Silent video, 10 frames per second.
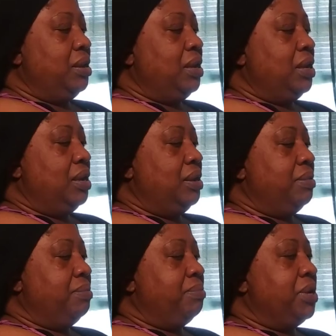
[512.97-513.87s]

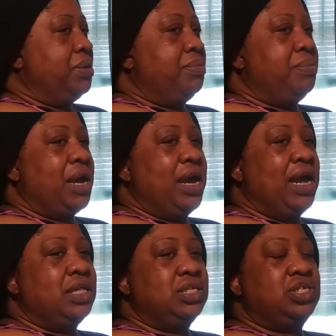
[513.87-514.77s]
um, but my
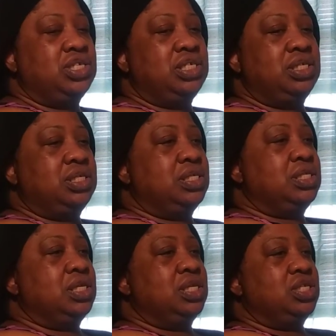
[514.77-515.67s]
allergies,
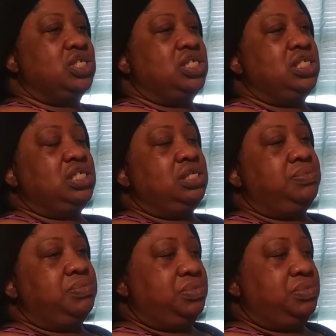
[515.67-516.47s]
she